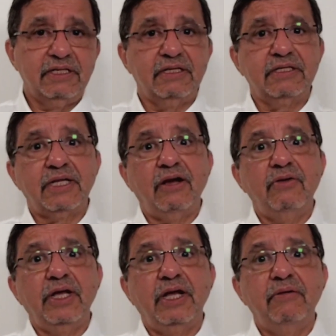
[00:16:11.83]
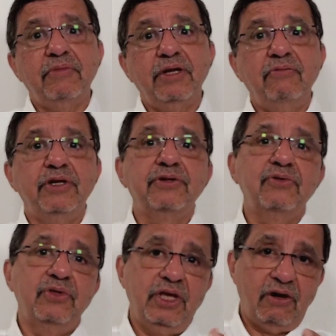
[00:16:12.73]
the Saudi company
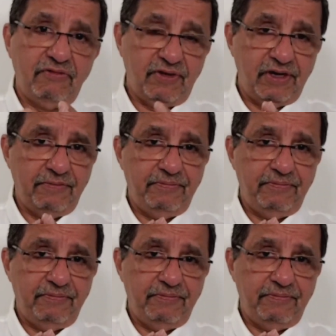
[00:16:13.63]
withdrew the offer.